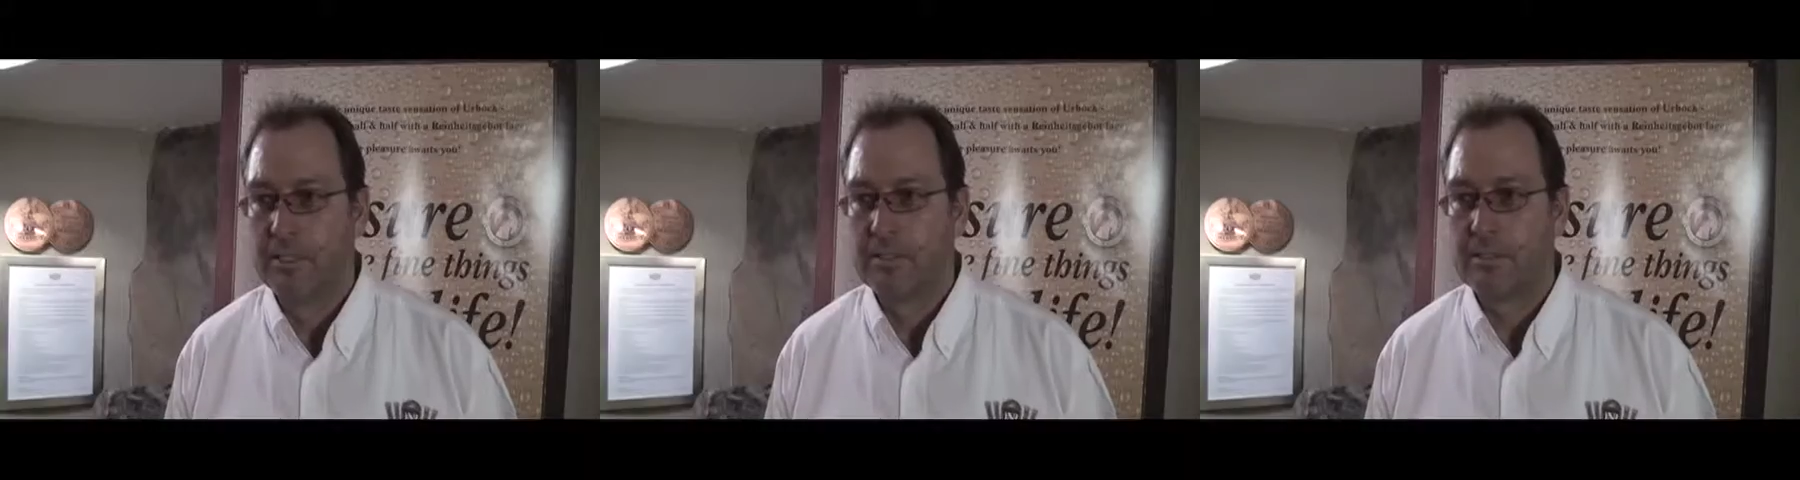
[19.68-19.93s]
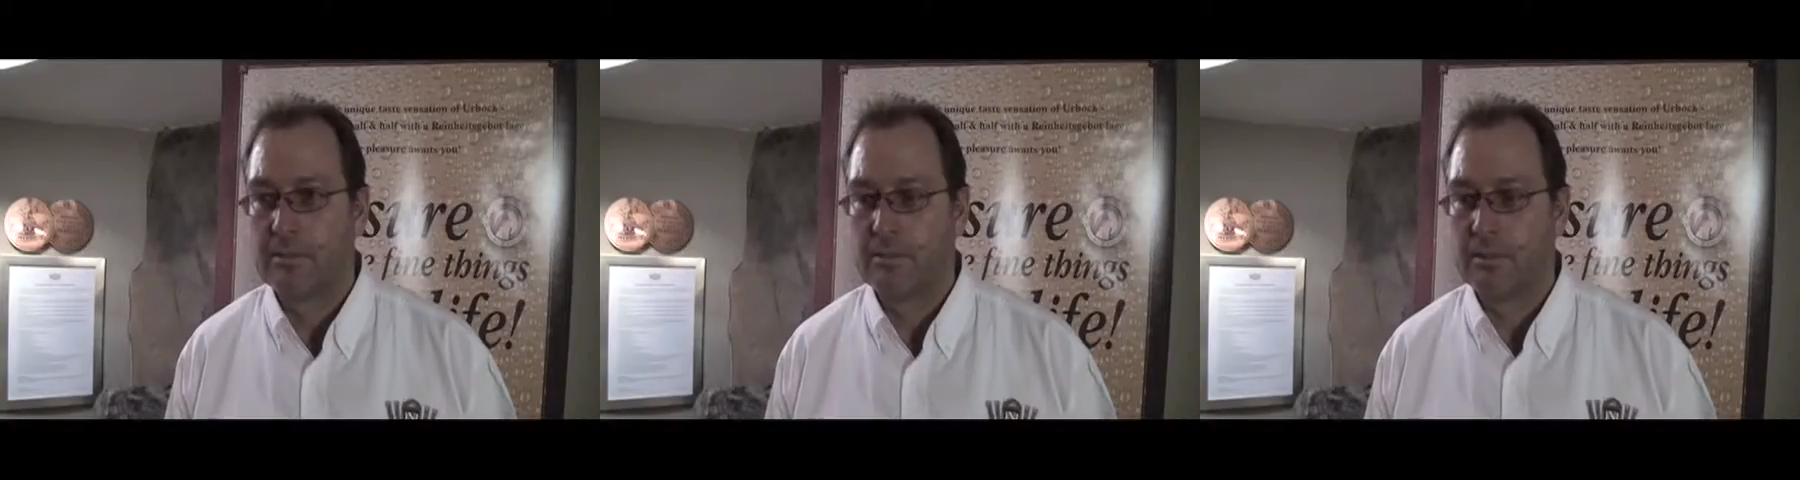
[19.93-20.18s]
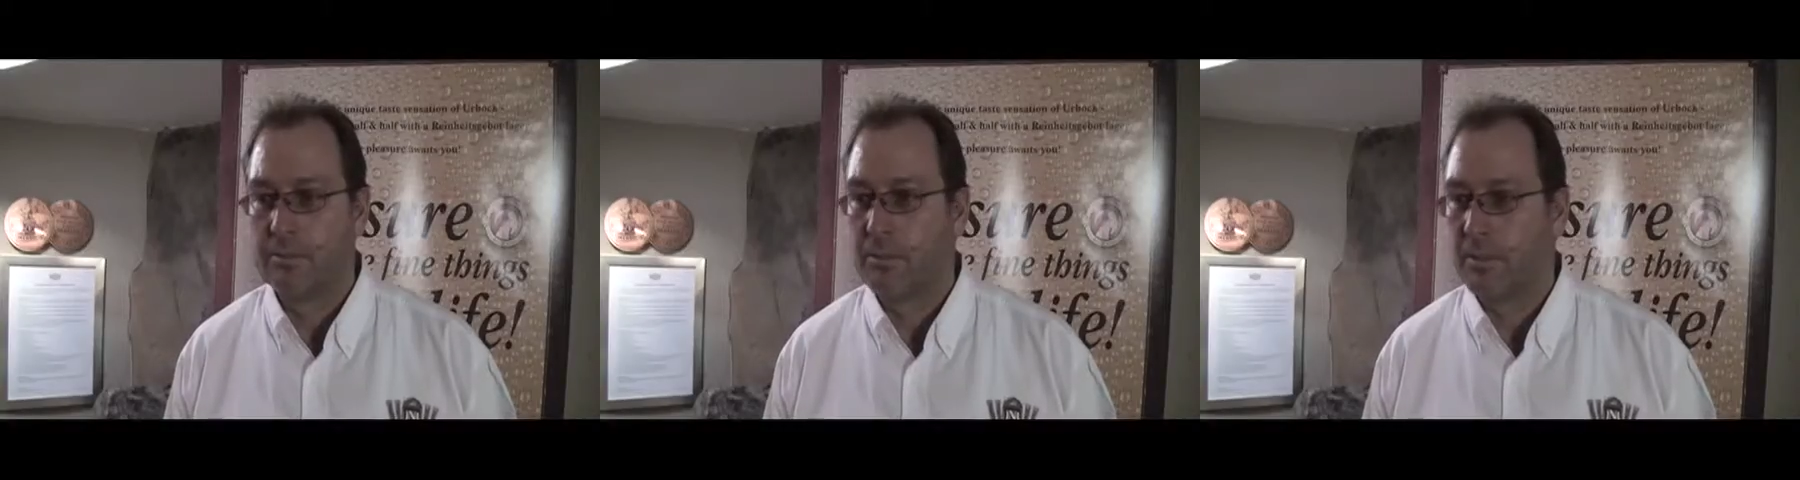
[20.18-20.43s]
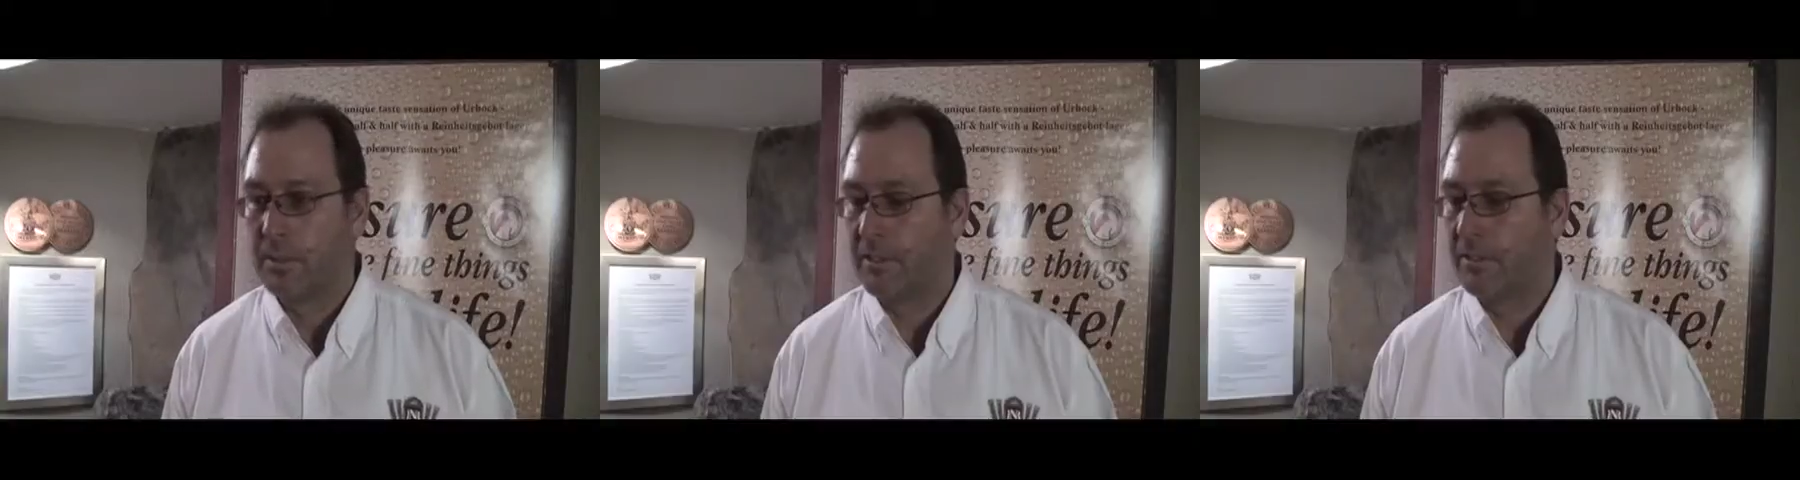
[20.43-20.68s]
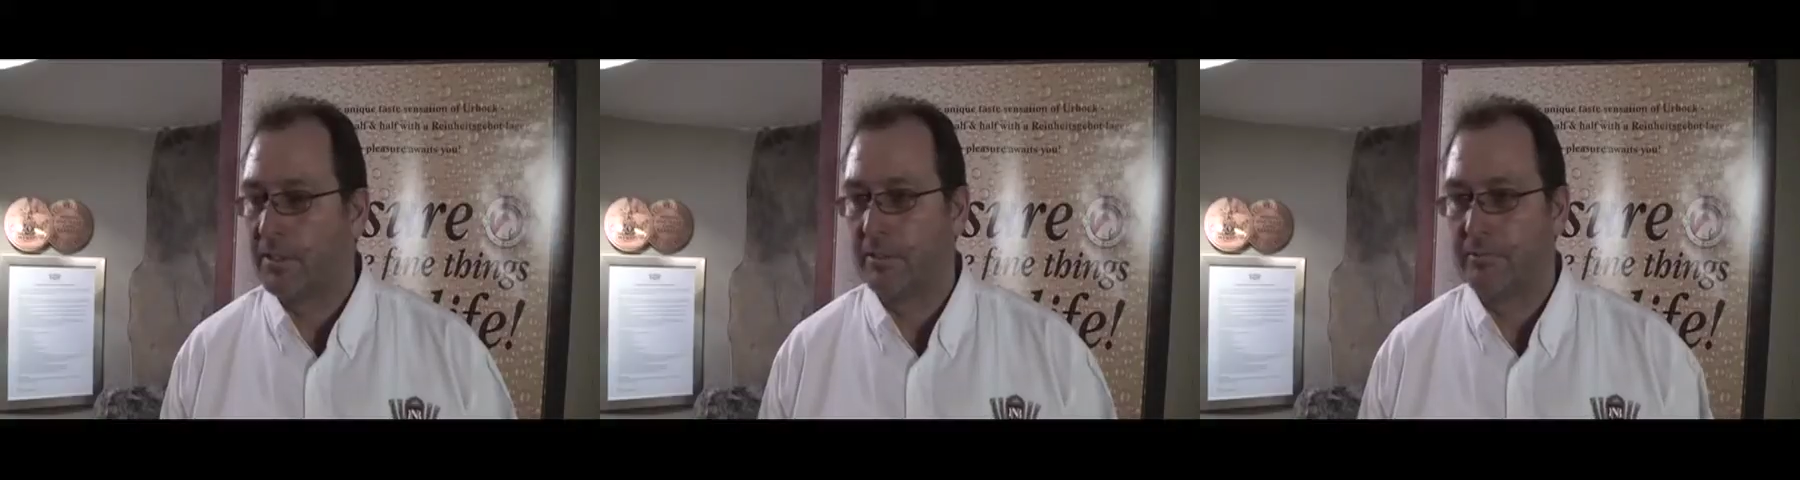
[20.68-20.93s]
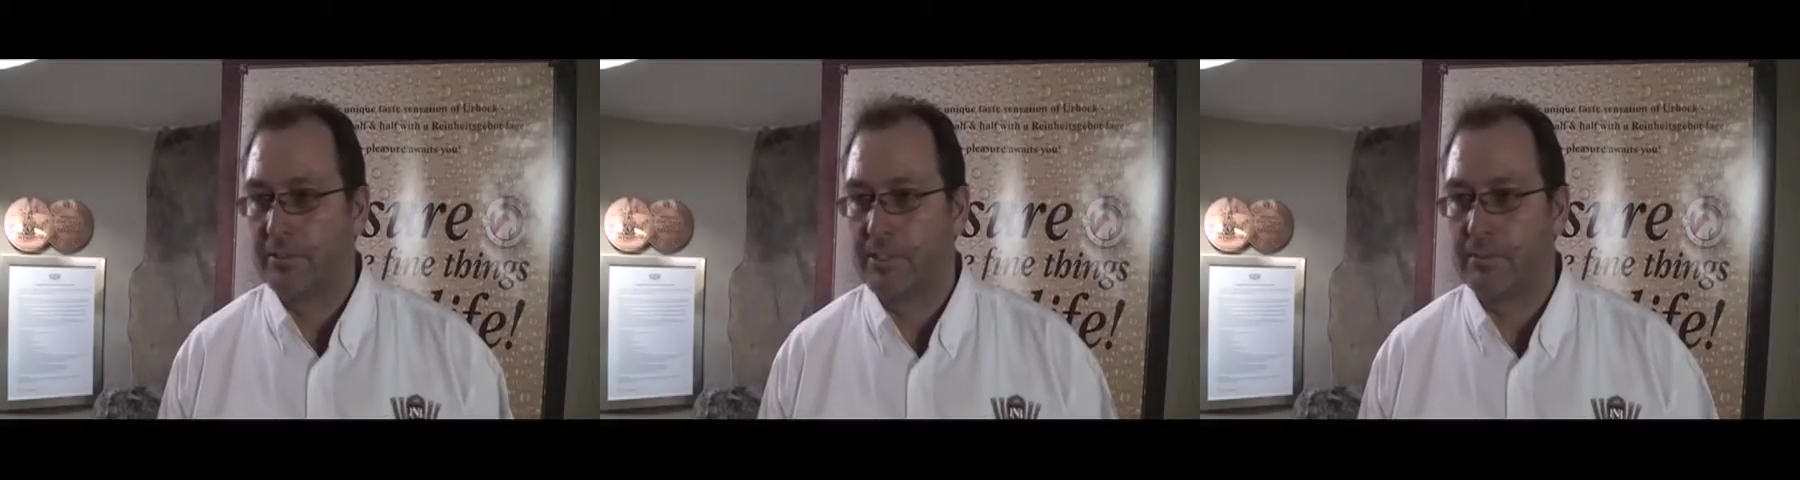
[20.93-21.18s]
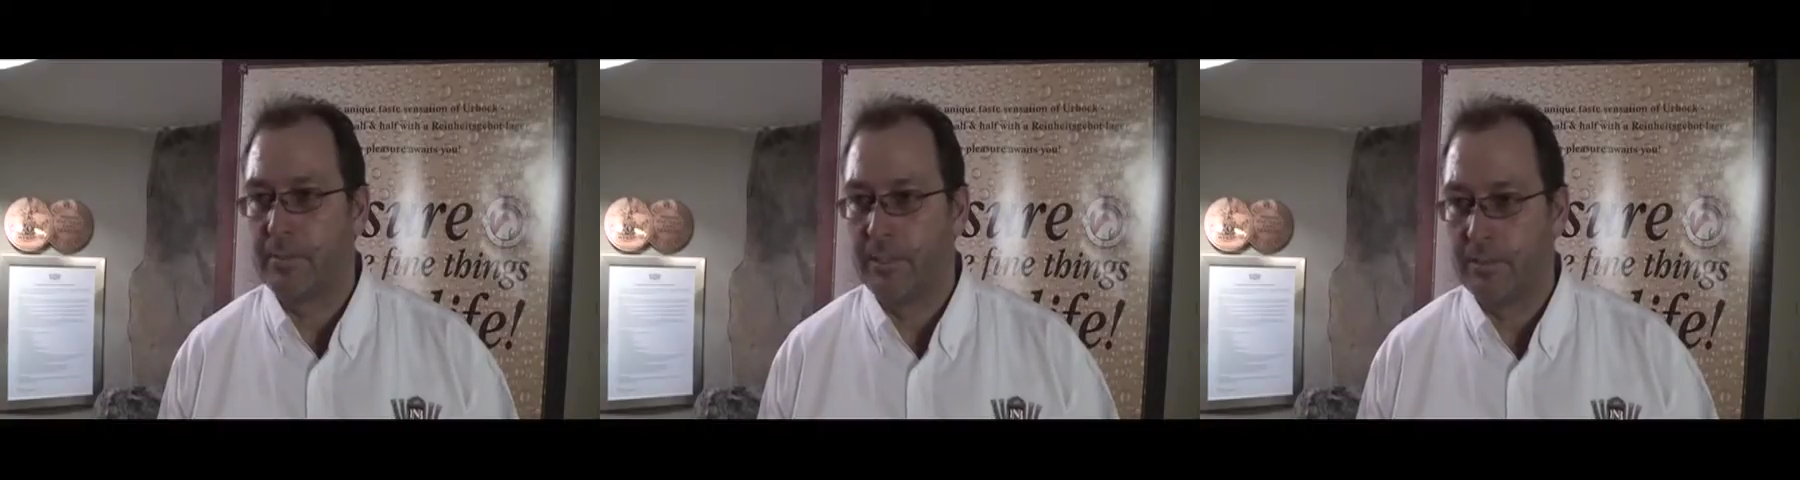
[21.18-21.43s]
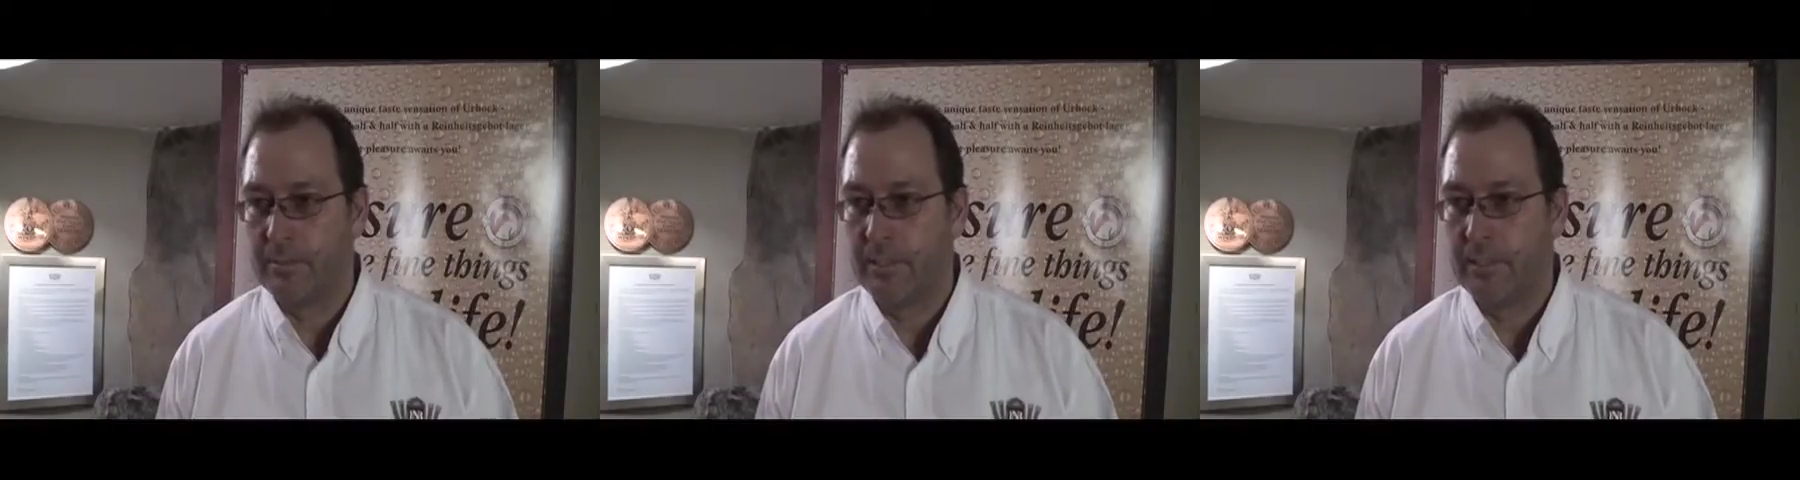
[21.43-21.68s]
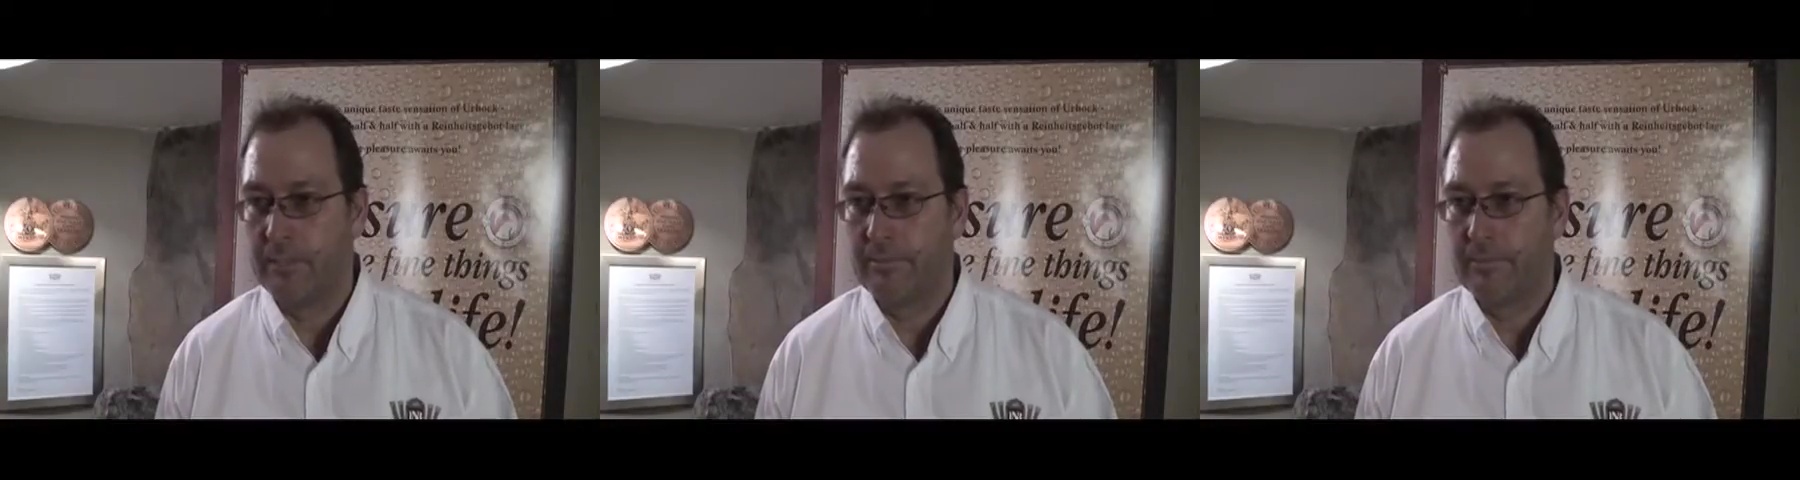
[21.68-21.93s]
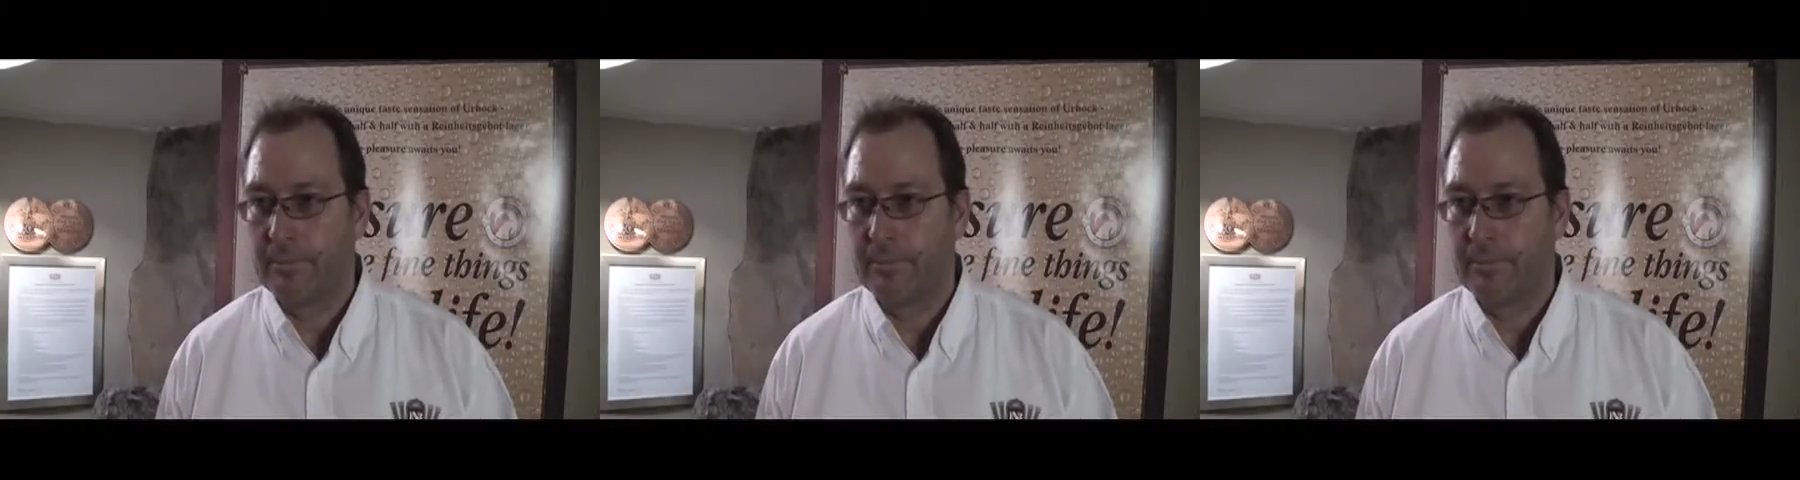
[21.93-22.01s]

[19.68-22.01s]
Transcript: So Urbock, I think it fits very well